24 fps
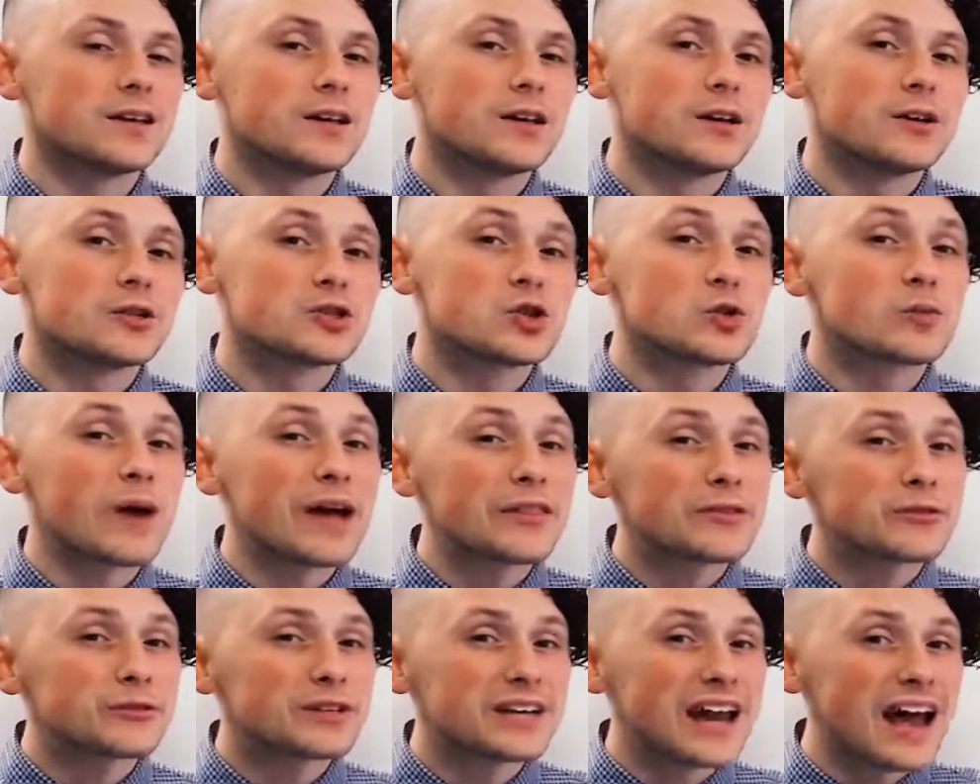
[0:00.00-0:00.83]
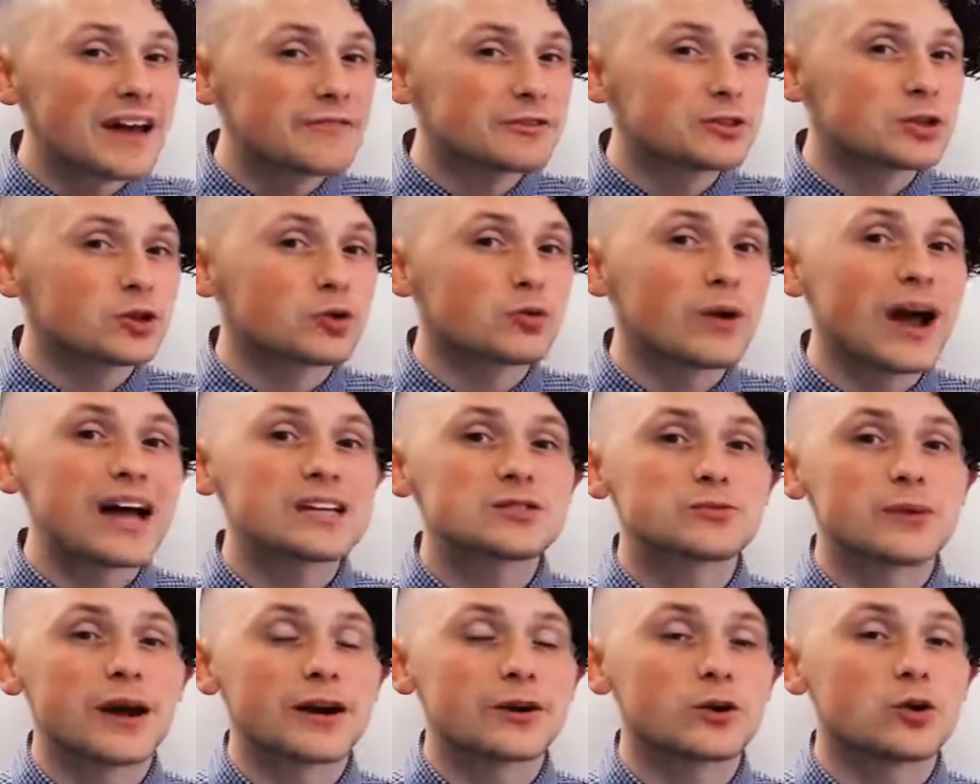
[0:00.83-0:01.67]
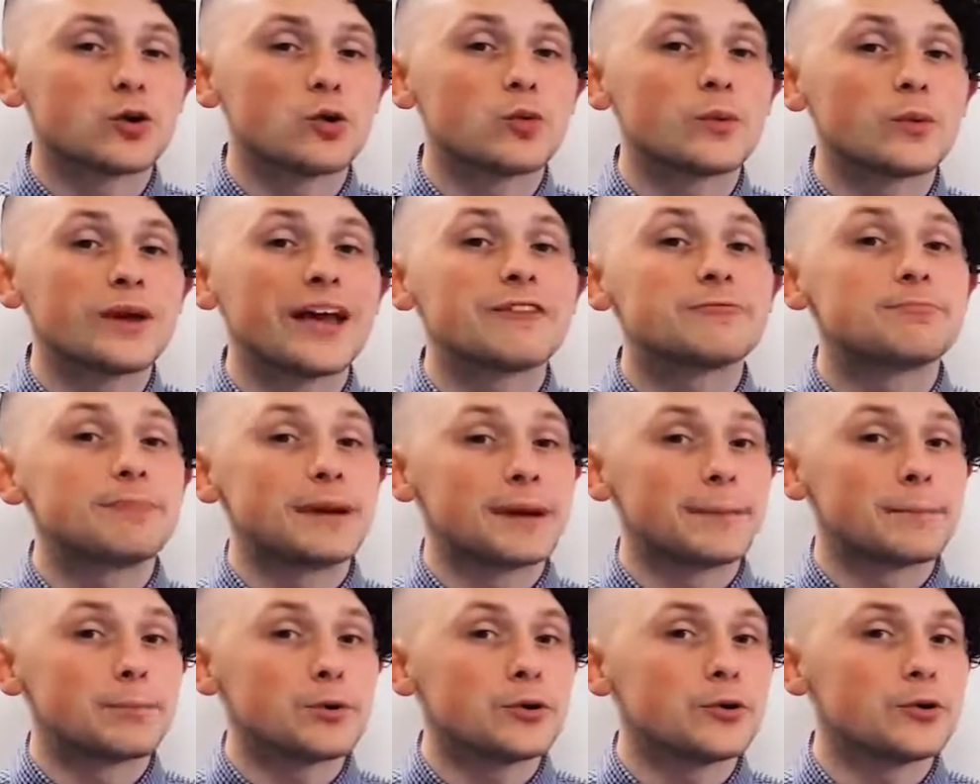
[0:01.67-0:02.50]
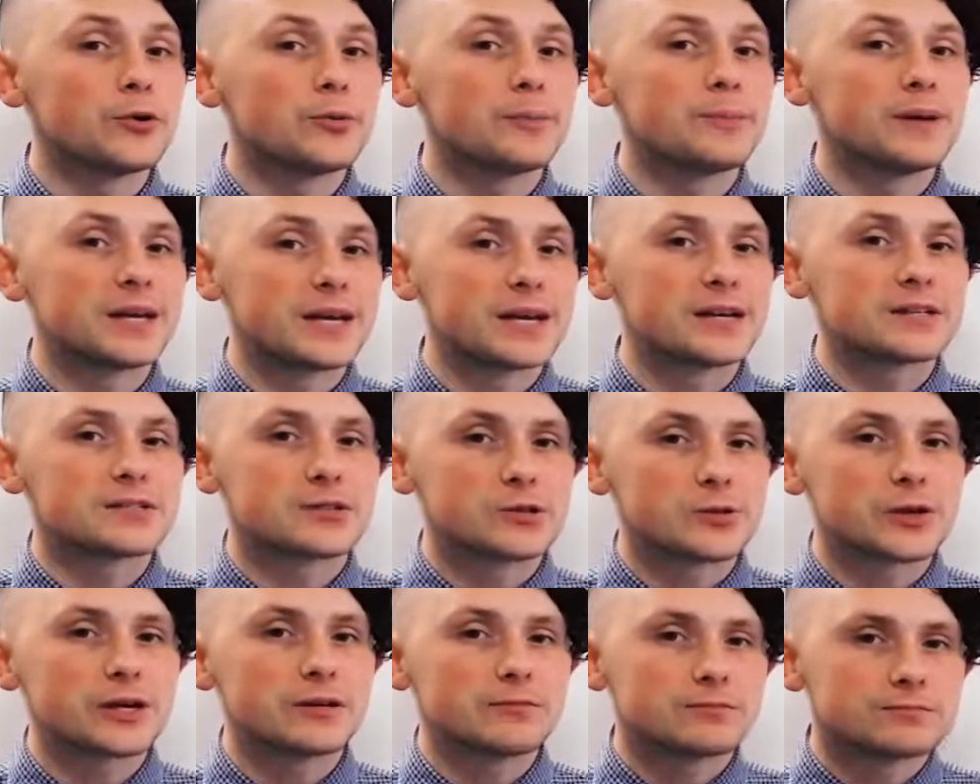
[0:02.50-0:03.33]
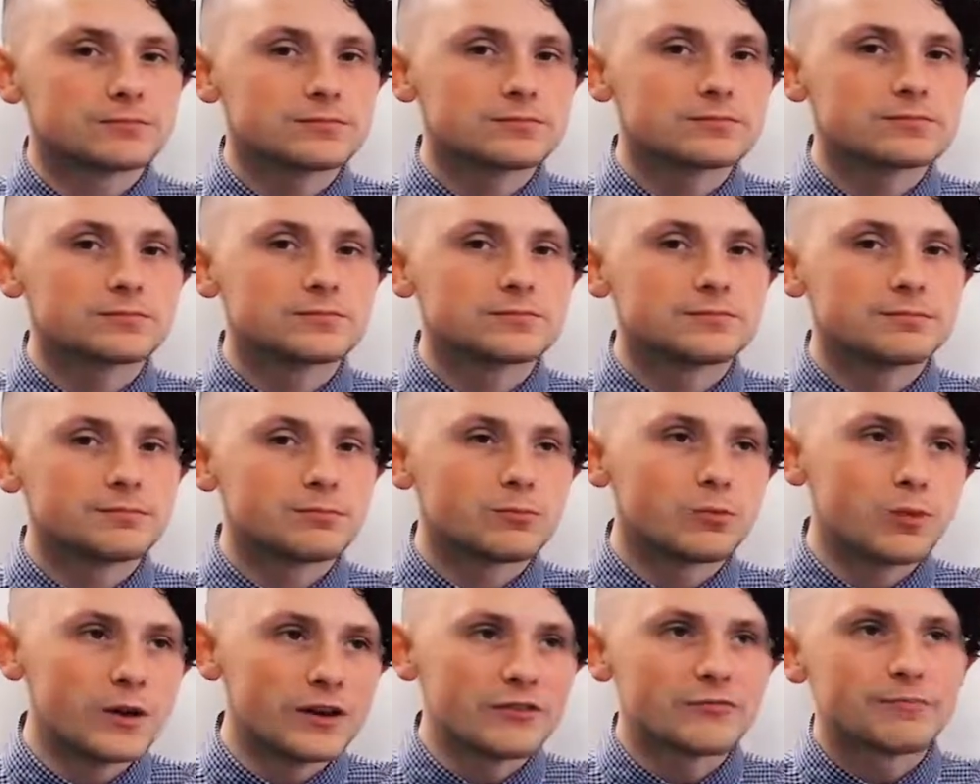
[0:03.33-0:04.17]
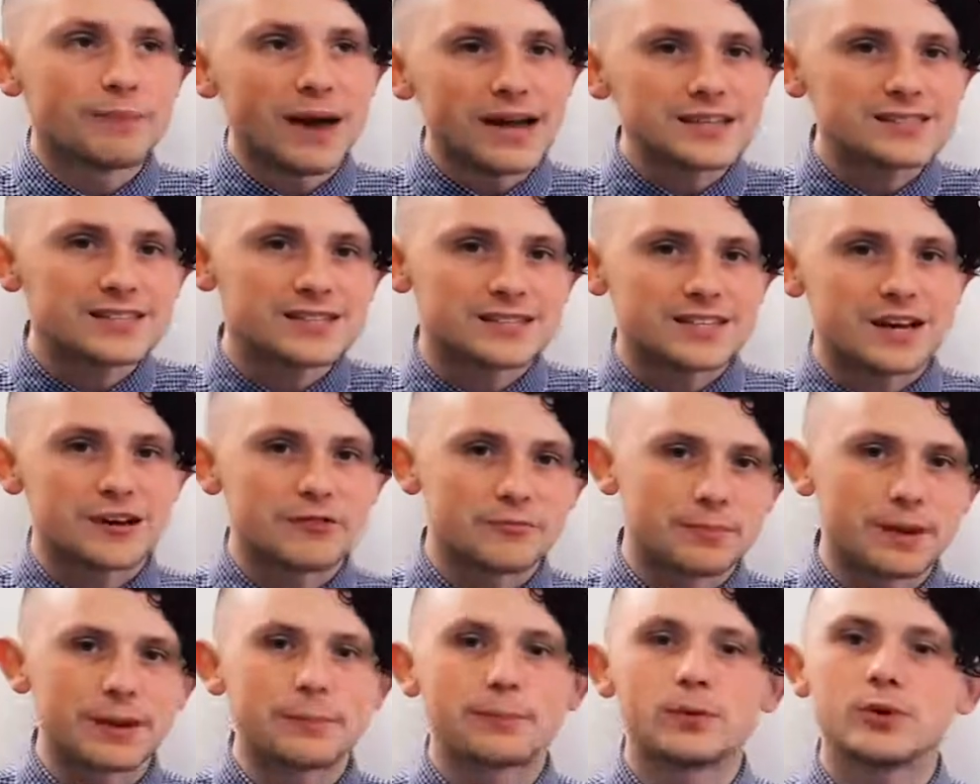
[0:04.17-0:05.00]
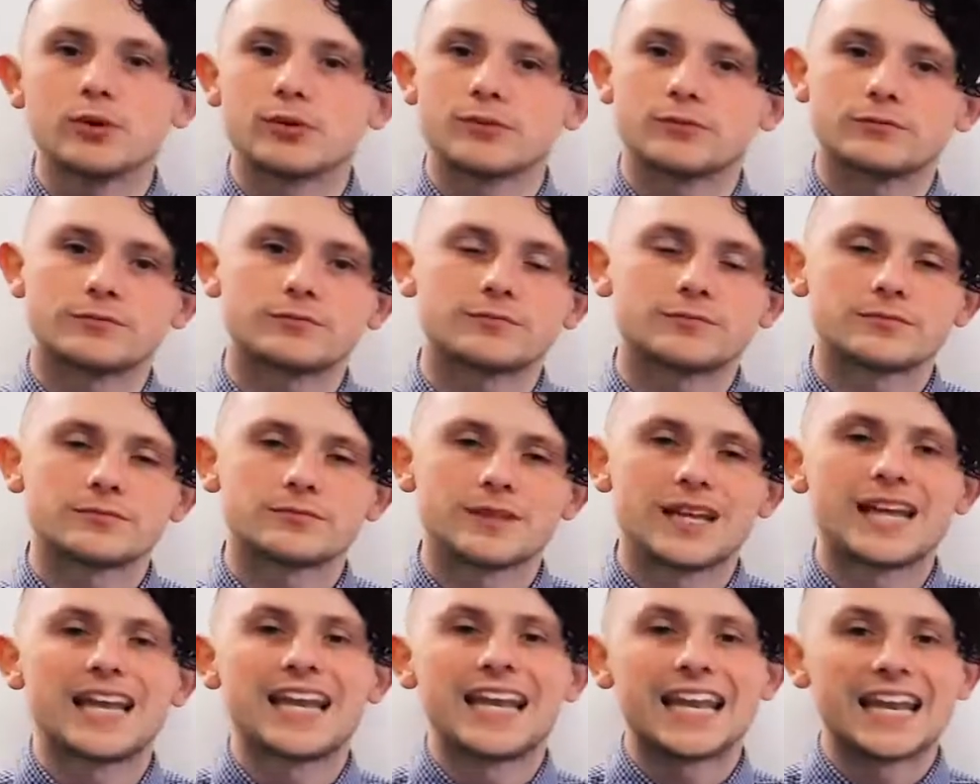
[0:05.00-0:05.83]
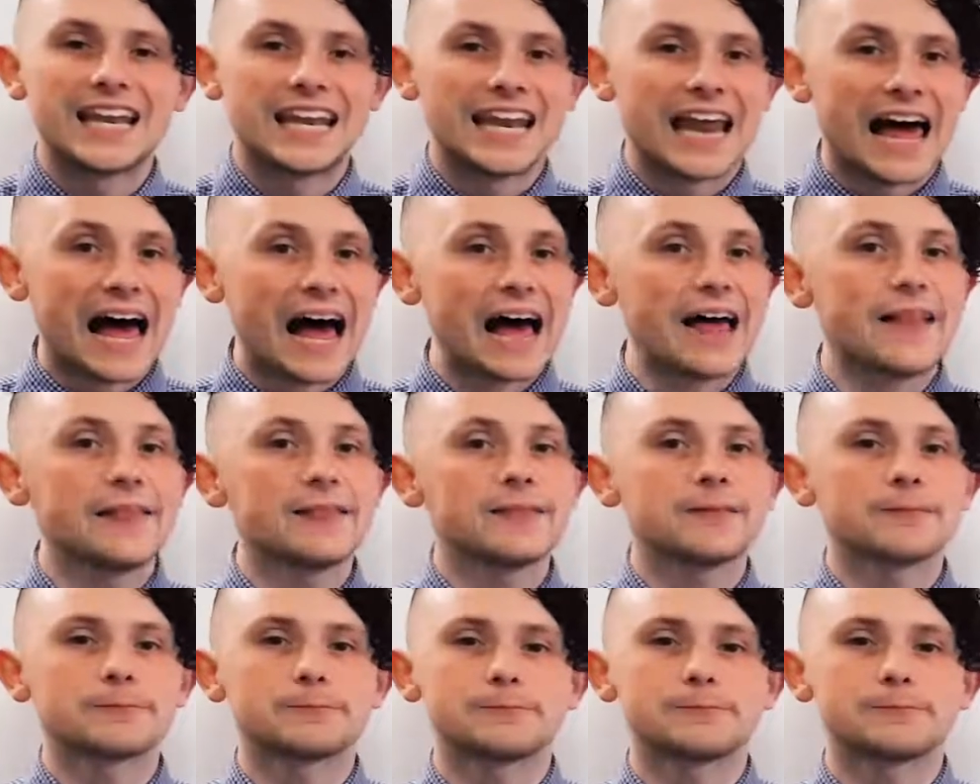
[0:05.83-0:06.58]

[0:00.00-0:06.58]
So rather than having the grass radical, we have bamboo because you can weave baskets out of bamboo. Lan.